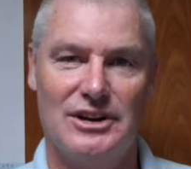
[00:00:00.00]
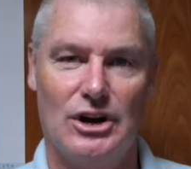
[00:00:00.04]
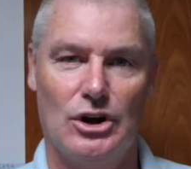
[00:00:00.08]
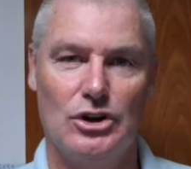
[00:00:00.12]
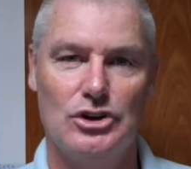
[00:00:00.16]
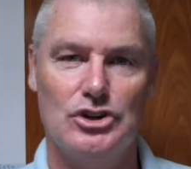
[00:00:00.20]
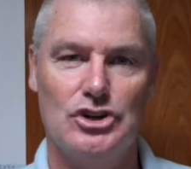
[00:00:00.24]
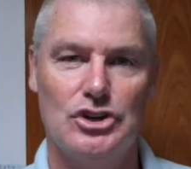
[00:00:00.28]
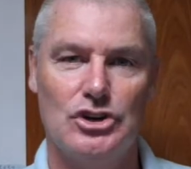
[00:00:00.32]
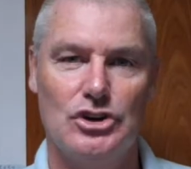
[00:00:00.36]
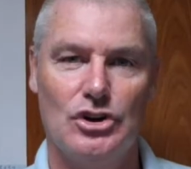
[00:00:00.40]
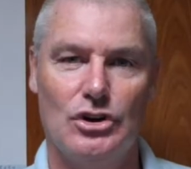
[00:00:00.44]

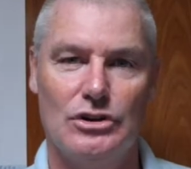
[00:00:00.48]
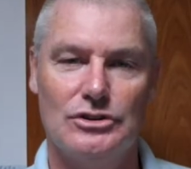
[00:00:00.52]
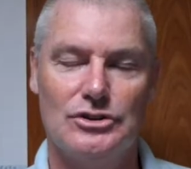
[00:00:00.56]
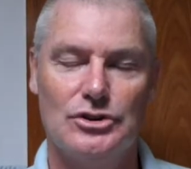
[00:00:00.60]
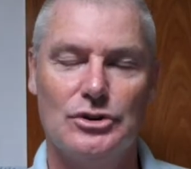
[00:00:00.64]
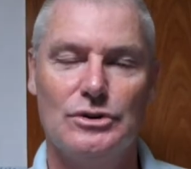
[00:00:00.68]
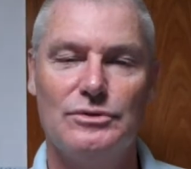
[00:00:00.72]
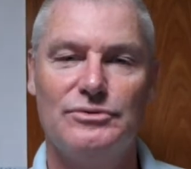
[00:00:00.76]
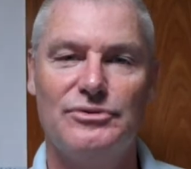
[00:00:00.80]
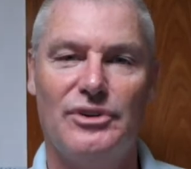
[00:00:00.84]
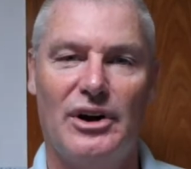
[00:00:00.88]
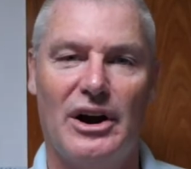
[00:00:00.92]
Ocean, not
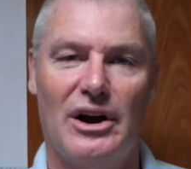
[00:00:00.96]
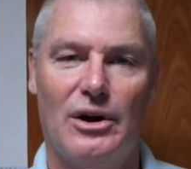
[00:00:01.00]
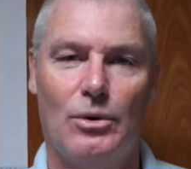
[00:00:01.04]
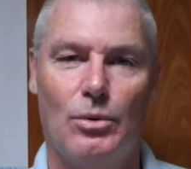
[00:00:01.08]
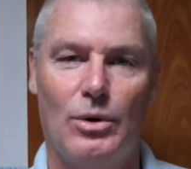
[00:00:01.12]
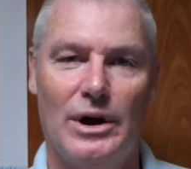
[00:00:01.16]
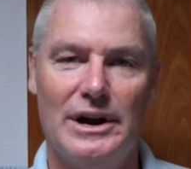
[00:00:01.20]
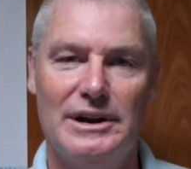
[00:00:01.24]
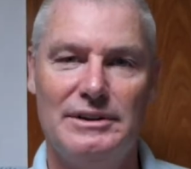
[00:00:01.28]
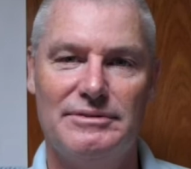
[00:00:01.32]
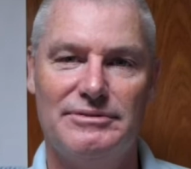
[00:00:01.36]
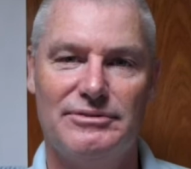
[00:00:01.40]
too far
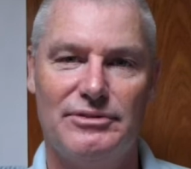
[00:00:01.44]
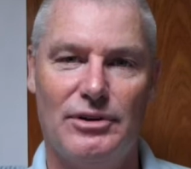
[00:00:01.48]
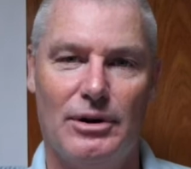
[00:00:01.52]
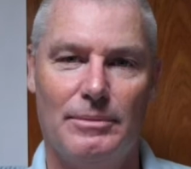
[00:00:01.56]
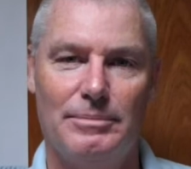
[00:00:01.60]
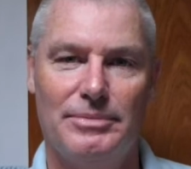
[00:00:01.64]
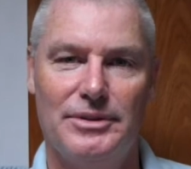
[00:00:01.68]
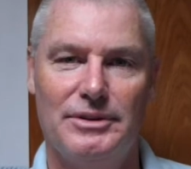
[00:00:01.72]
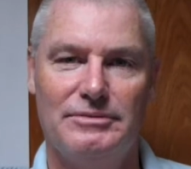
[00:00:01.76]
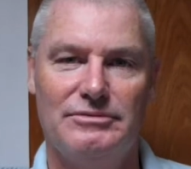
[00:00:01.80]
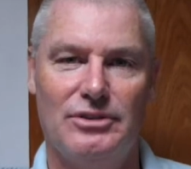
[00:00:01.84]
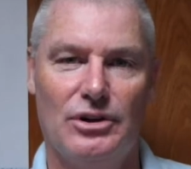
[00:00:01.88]
away
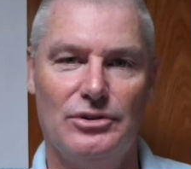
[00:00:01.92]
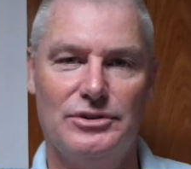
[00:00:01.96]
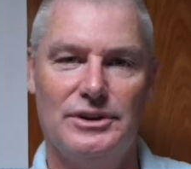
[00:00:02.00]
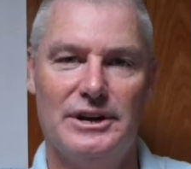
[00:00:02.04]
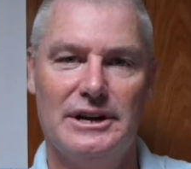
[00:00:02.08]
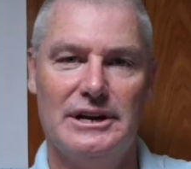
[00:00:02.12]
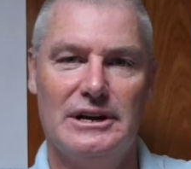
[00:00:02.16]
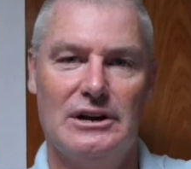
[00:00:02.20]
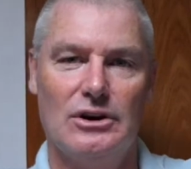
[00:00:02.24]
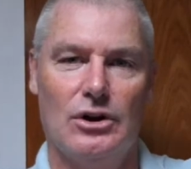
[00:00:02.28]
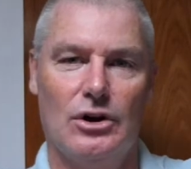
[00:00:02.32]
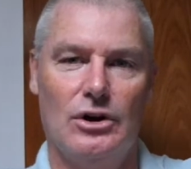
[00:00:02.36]
from the
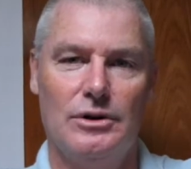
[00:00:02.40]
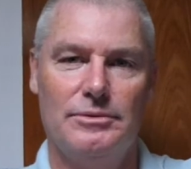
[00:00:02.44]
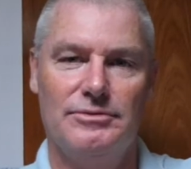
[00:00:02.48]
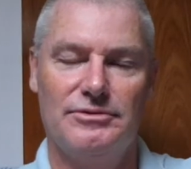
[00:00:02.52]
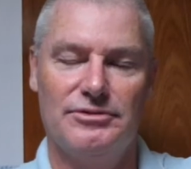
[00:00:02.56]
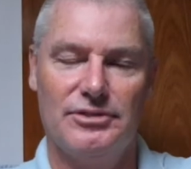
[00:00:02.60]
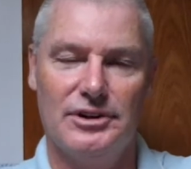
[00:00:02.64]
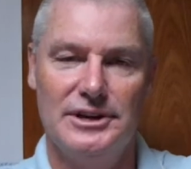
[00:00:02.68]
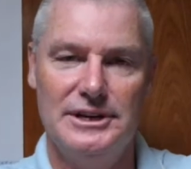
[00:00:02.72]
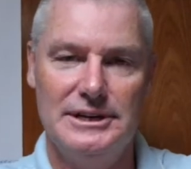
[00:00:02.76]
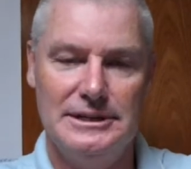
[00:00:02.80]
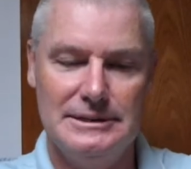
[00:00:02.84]
Vendee Globe
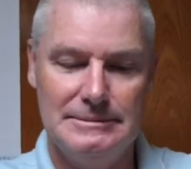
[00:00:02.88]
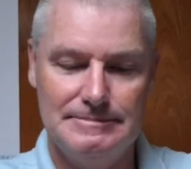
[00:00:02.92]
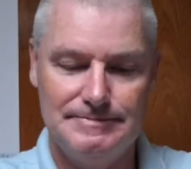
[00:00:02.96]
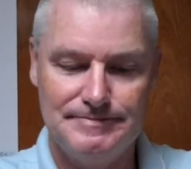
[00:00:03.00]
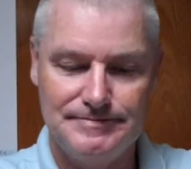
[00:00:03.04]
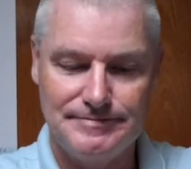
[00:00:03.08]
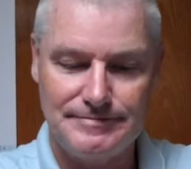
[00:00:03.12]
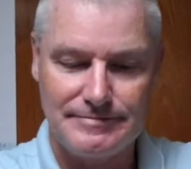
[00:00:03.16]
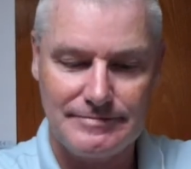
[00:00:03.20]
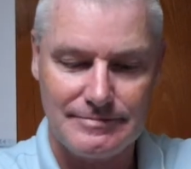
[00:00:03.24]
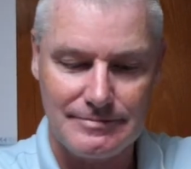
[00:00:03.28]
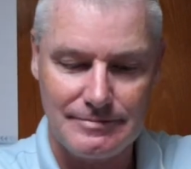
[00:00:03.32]
fleet,
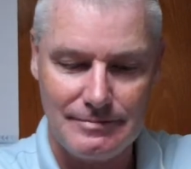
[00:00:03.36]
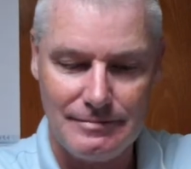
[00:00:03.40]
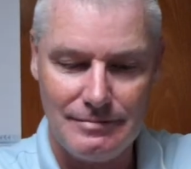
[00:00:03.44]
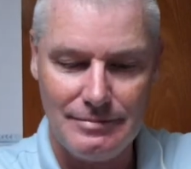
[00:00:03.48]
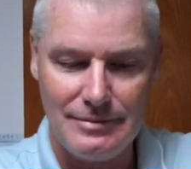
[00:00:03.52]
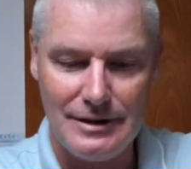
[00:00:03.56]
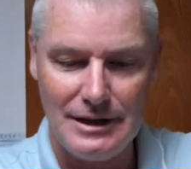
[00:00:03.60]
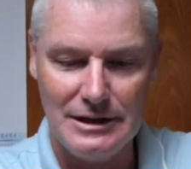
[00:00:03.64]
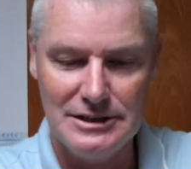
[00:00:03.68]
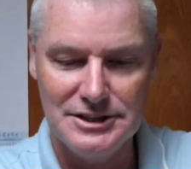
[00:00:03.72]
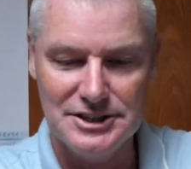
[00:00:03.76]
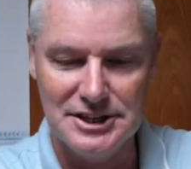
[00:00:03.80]

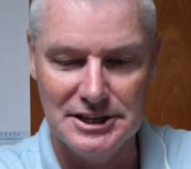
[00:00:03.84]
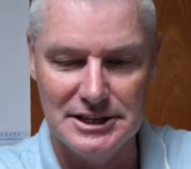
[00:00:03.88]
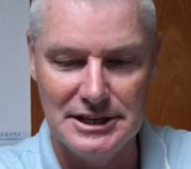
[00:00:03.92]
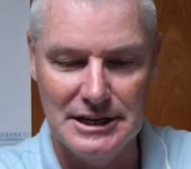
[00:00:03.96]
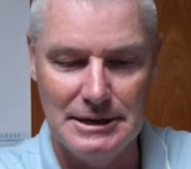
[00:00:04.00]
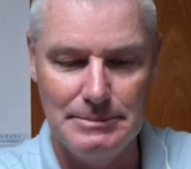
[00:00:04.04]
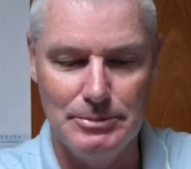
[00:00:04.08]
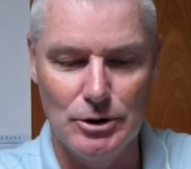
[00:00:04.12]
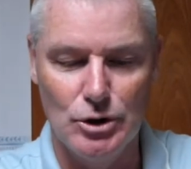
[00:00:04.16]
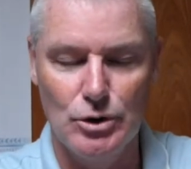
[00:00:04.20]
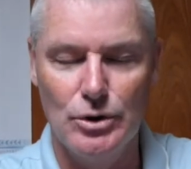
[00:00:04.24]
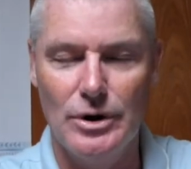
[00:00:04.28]

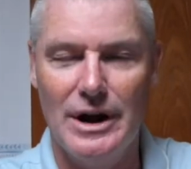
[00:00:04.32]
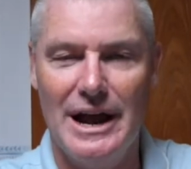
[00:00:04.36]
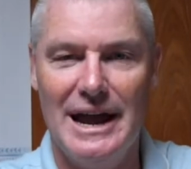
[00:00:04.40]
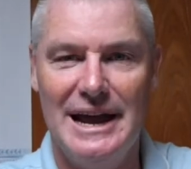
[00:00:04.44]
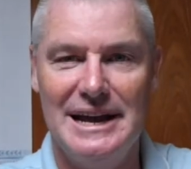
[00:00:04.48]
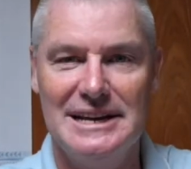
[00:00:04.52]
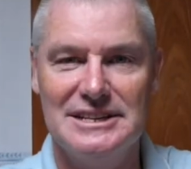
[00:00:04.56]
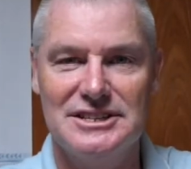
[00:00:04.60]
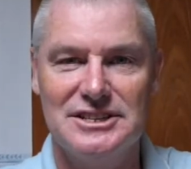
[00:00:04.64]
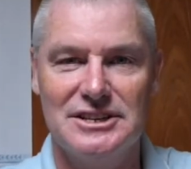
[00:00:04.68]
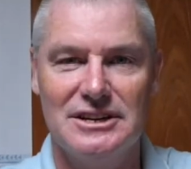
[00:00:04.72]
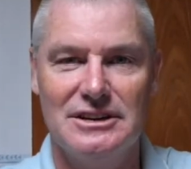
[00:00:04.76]
Sodibo
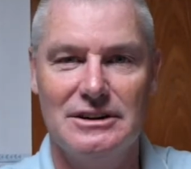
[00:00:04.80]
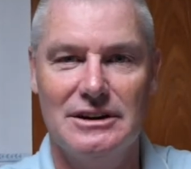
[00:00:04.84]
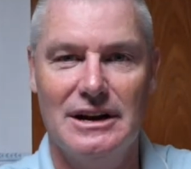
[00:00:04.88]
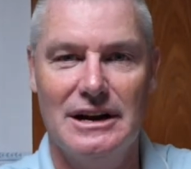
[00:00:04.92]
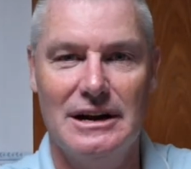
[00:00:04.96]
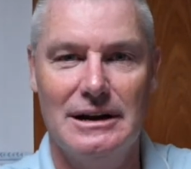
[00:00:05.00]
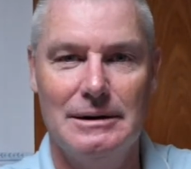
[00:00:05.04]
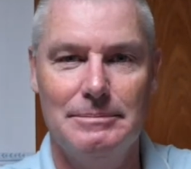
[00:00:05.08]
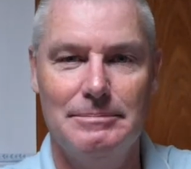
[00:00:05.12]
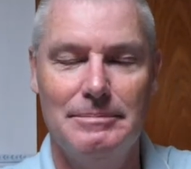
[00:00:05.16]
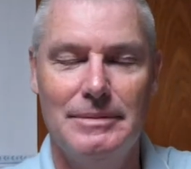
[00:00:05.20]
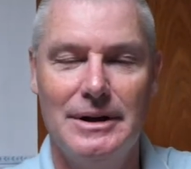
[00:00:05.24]
has
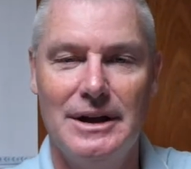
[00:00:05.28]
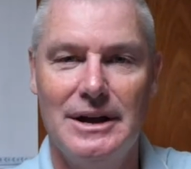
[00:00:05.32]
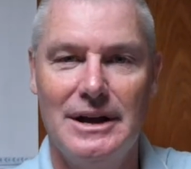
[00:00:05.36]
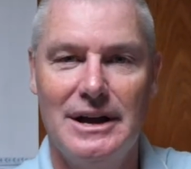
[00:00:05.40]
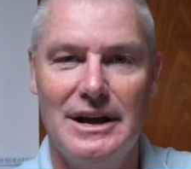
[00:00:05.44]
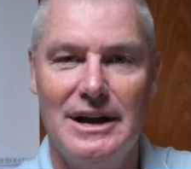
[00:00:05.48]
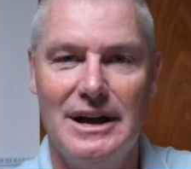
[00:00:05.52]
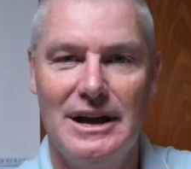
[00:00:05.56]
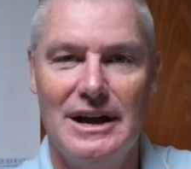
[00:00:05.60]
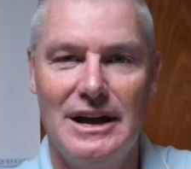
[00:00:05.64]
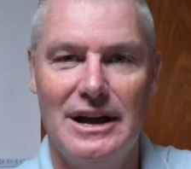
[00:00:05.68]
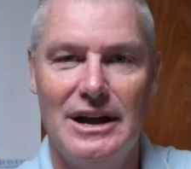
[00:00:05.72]

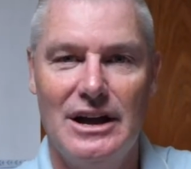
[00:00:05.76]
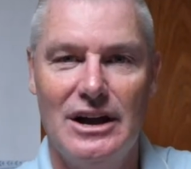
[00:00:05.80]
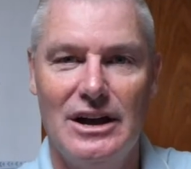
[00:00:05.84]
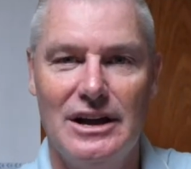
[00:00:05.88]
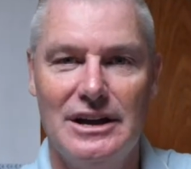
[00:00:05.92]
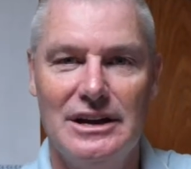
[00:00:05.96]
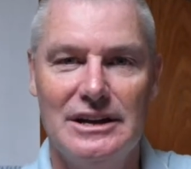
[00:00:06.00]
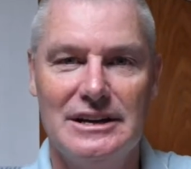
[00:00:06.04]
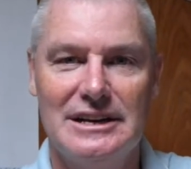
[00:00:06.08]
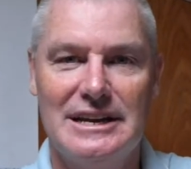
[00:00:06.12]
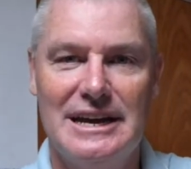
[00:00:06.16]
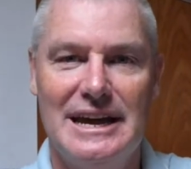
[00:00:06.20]

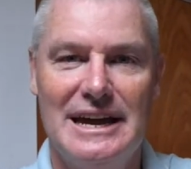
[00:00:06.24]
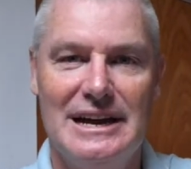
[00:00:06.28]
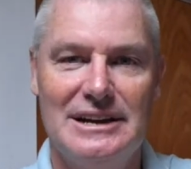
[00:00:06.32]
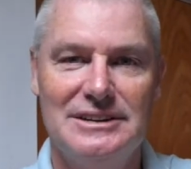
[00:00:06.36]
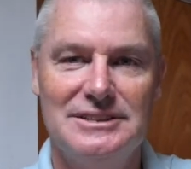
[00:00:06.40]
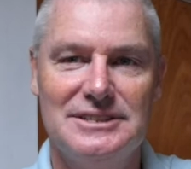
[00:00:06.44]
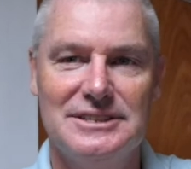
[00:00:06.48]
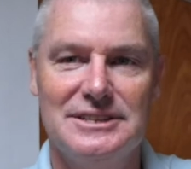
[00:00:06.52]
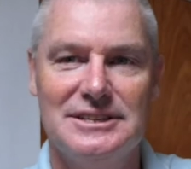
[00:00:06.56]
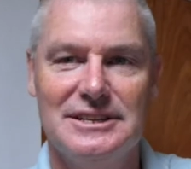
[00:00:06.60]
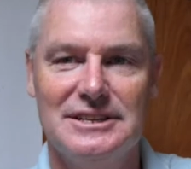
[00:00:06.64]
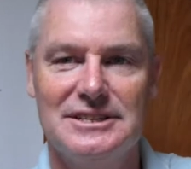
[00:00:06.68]

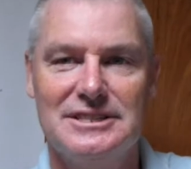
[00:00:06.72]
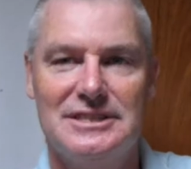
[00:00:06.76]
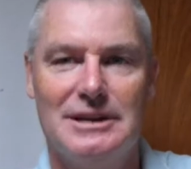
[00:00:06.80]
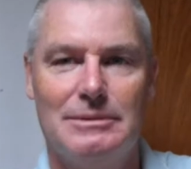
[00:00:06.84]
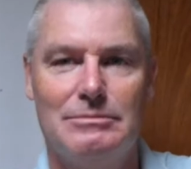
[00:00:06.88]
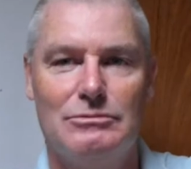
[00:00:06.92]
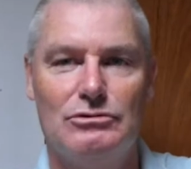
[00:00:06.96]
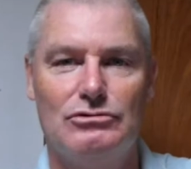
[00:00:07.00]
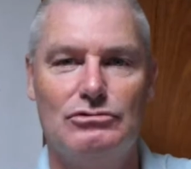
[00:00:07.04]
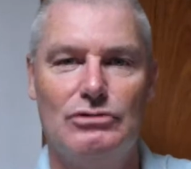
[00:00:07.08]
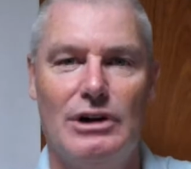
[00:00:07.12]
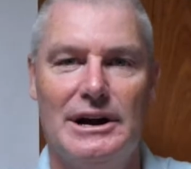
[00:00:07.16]
encountered
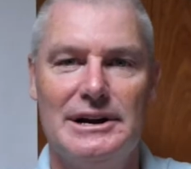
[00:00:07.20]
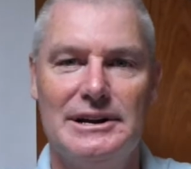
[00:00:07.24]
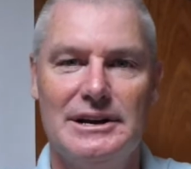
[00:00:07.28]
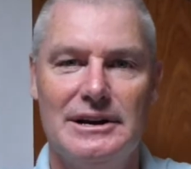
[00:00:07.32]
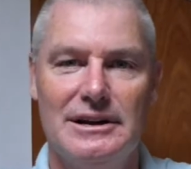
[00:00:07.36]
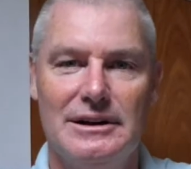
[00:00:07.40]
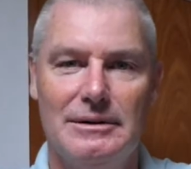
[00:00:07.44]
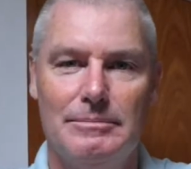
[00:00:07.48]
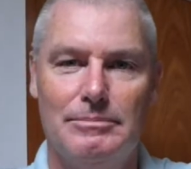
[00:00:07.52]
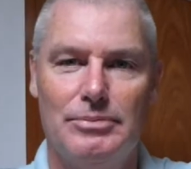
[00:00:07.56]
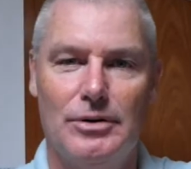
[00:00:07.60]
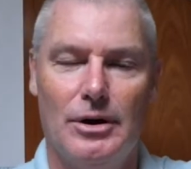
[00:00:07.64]
some
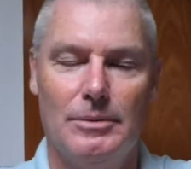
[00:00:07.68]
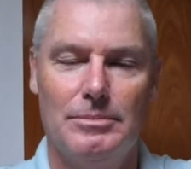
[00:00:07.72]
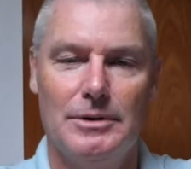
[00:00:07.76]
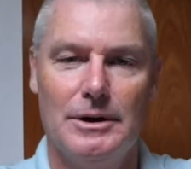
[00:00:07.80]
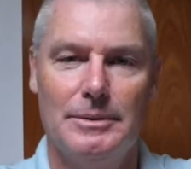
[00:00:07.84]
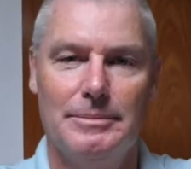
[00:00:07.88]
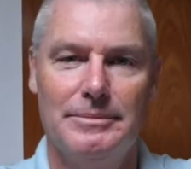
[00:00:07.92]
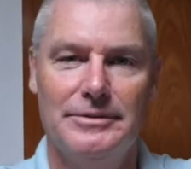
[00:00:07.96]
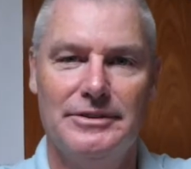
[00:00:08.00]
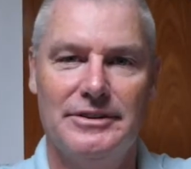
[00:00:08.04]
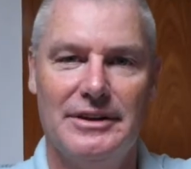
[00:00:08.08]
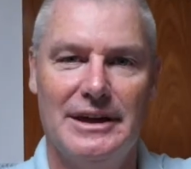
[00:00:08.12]
rudder
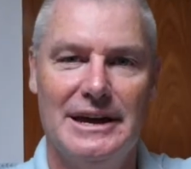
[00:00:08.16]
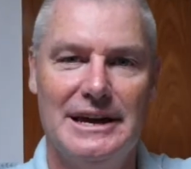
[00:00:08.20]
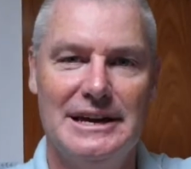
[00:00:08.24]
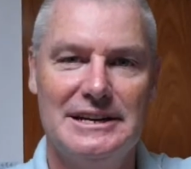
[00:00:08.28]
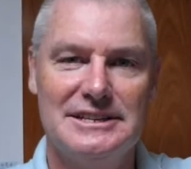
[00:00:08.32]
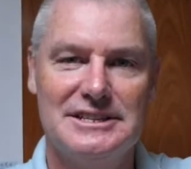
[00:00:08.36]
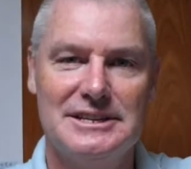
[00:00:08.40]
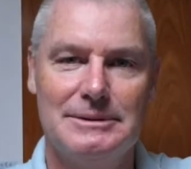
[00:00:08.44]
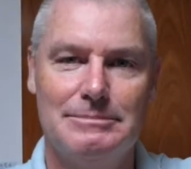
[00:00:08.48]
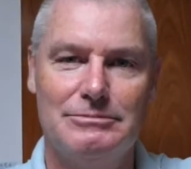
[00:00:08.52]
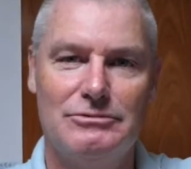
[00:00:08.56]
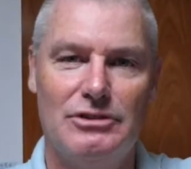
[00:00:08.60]
problems
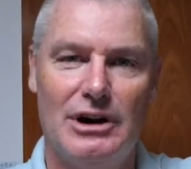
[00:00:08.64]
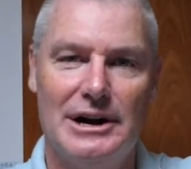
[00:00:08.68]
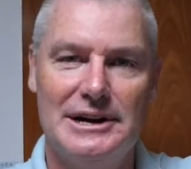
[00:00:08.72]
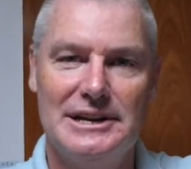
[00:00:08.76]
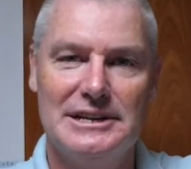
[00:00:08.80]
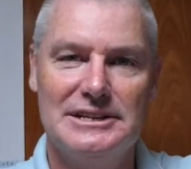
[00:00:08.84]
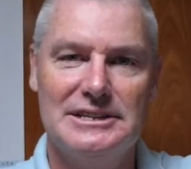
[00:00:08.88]
and some rudder